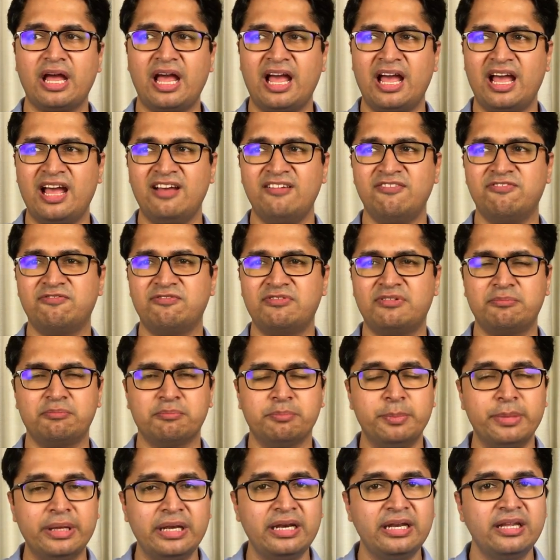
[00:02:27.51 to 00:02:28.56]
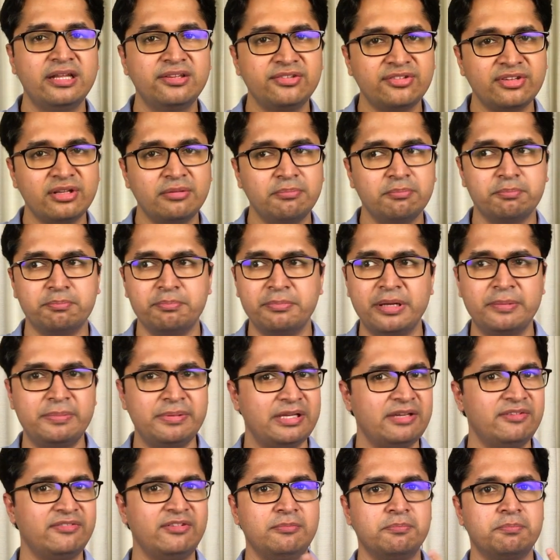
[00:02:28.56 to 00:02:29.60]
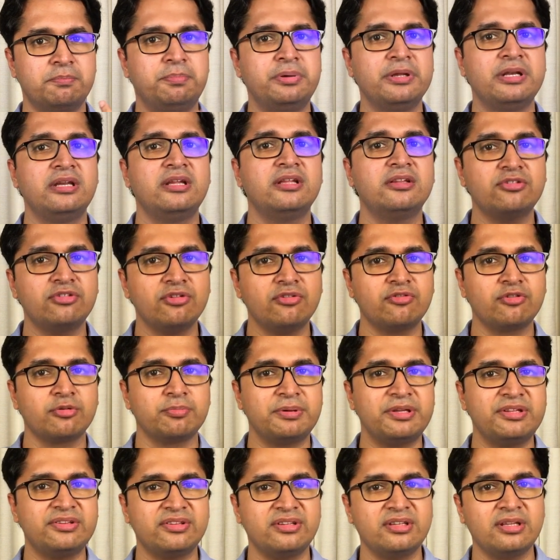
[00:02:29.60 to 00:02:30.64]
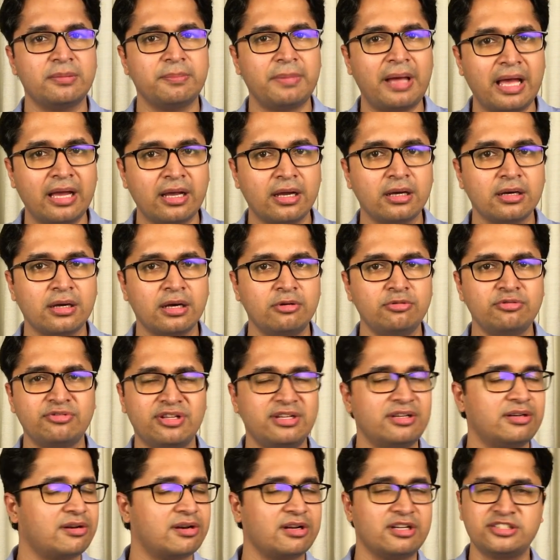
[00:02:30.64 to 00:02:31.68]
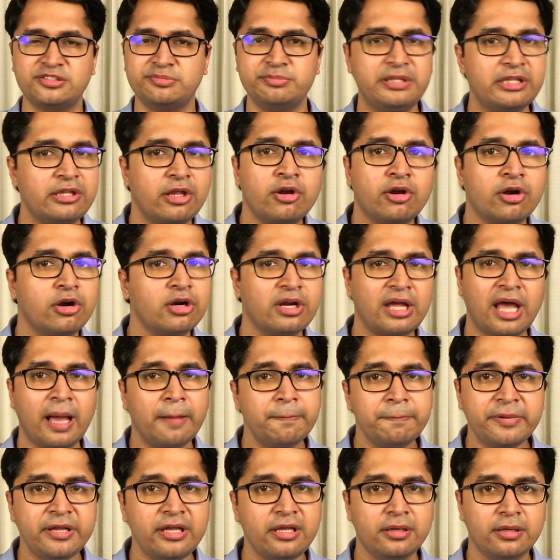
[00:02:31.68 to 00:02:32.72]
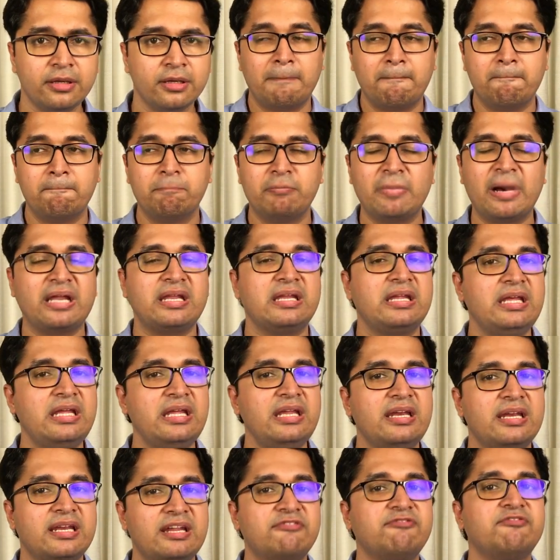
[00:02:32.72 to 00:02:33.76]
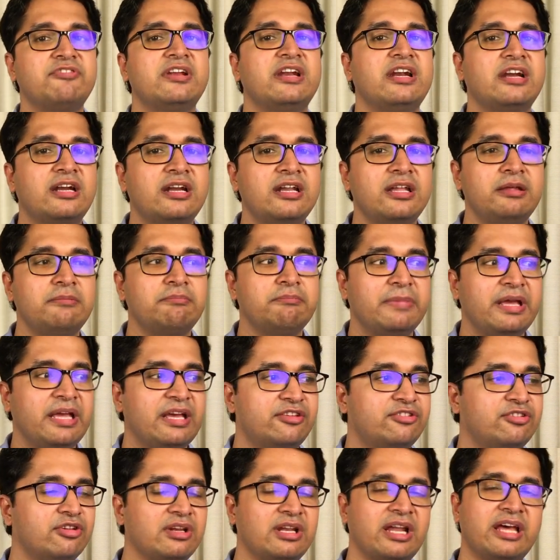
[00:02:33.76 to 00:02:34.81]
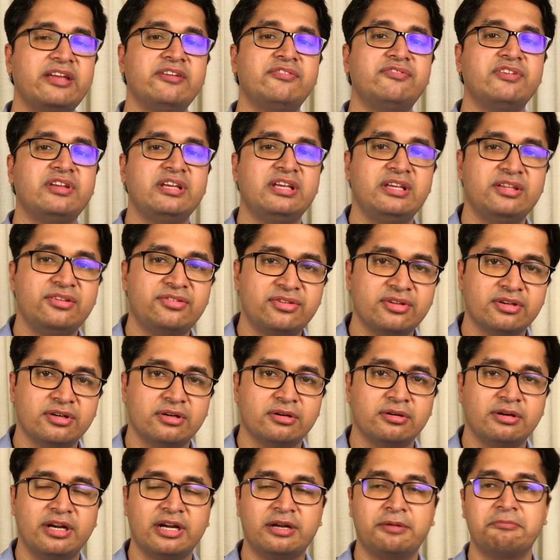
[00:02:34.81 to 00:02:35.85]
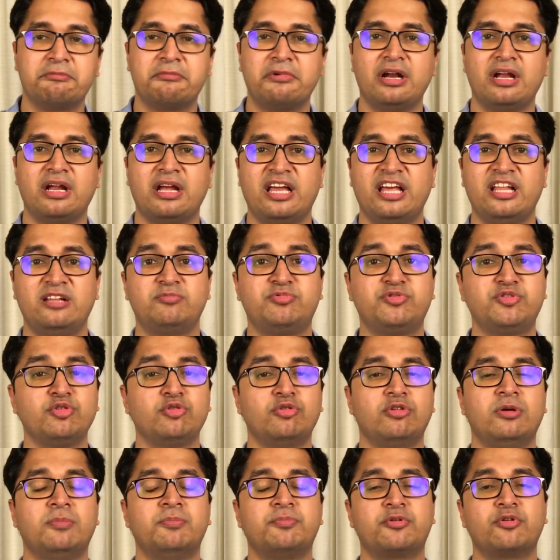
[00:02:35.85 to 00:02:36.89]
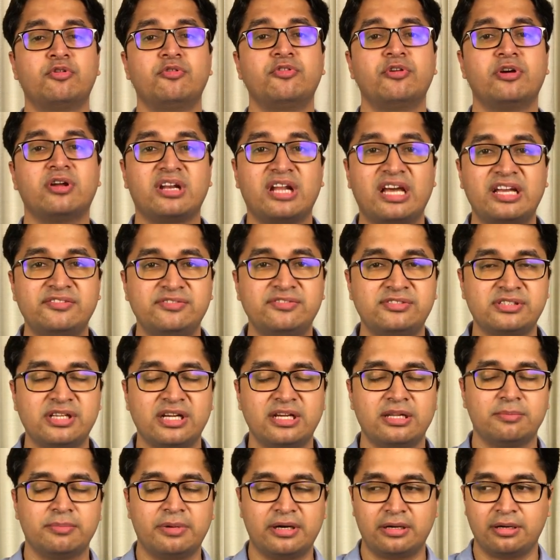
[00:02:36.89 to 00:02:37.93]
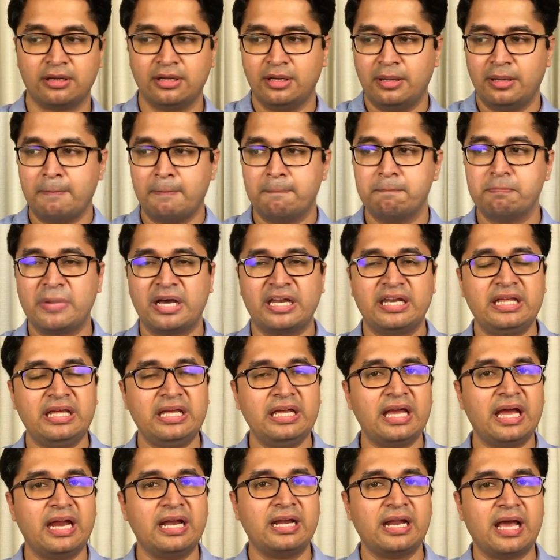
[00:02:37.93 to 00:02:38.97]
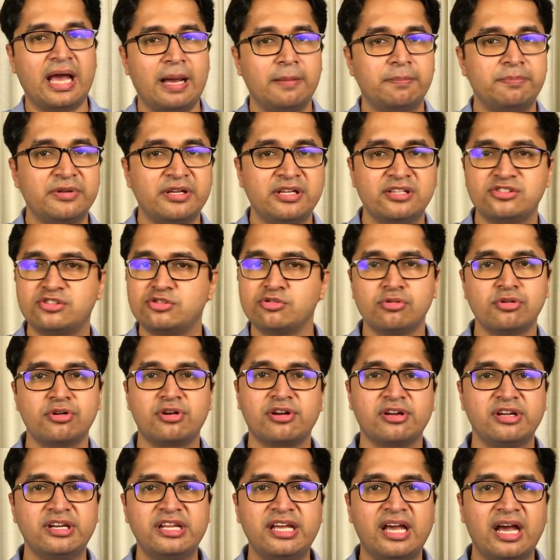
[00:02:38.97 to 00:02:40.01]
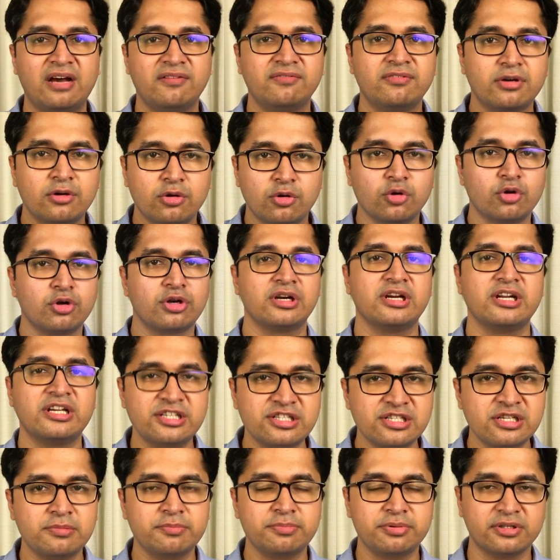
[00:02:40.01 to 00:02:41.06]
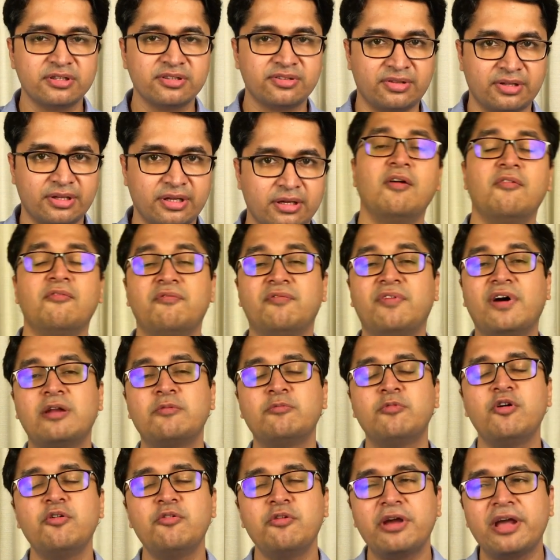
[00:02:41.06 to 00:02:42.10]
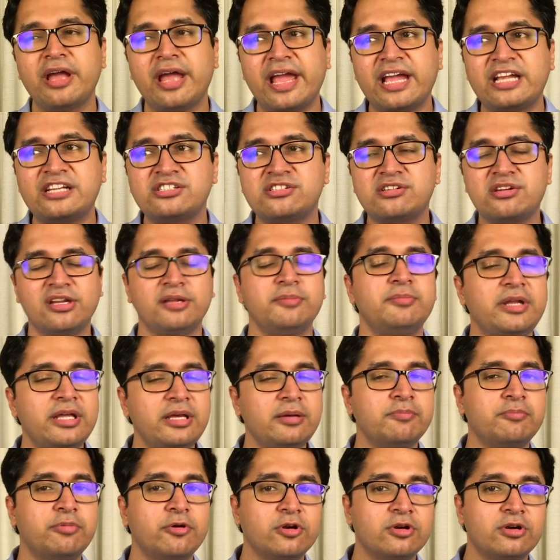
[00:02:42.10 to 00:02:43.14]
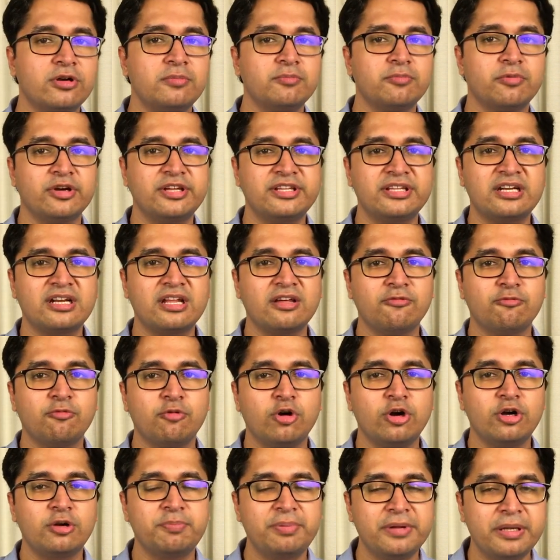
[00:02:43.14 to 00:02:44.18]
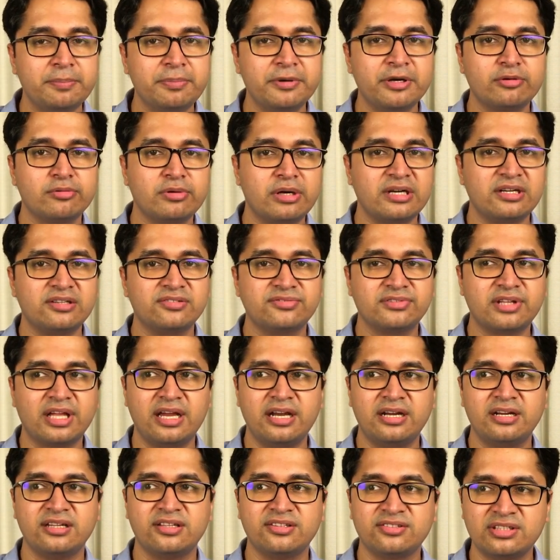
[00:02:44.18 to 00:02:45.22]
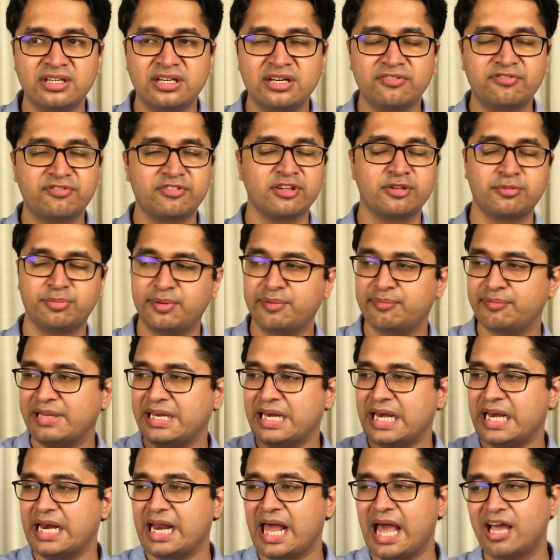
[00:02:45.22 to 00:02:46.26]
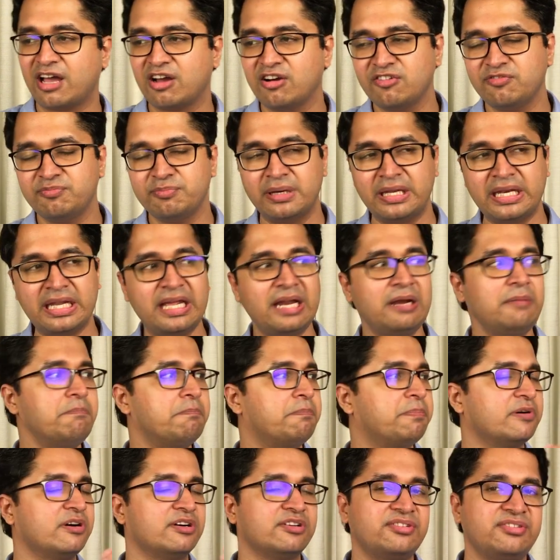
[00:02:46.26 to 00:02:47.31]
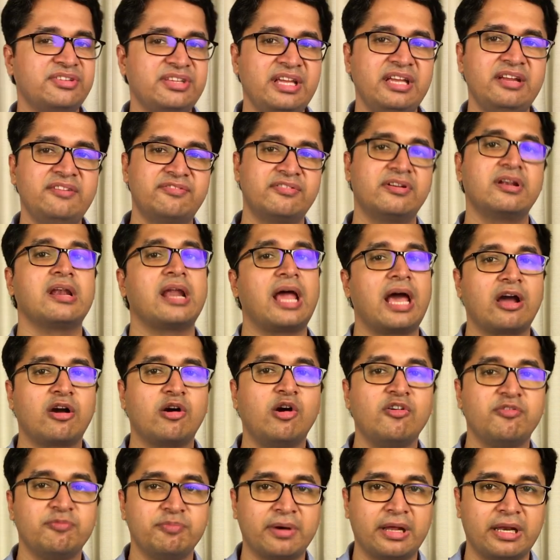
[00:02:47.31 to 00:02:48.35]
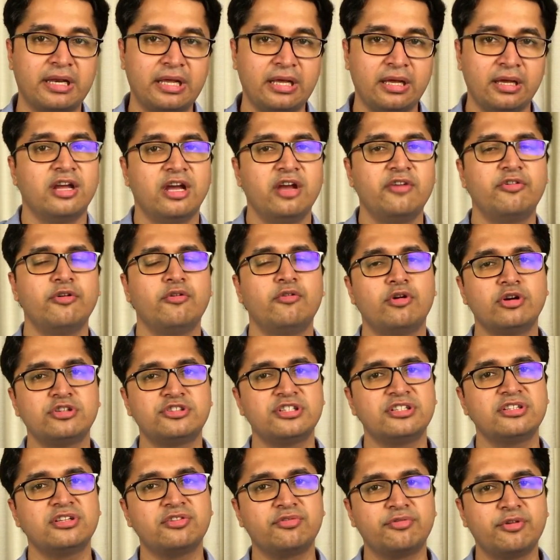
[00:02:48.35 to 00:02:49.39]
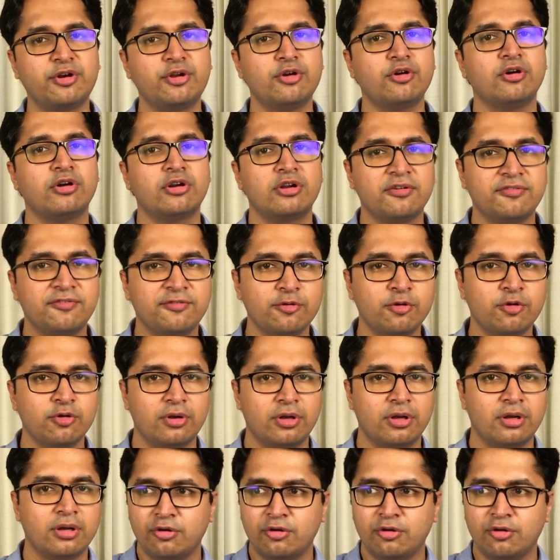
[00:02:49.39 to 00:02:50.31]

have millions and maybe even billions of rupees in their bank accounts and trust me they're not happy money definitely makes your life easier it helps you improve your lifestyle but money and happiness don't really have a correlation per se one more extremely important point that i want people to understand is the difference between lack of money and perceived lack of money if you're watching this video on a phone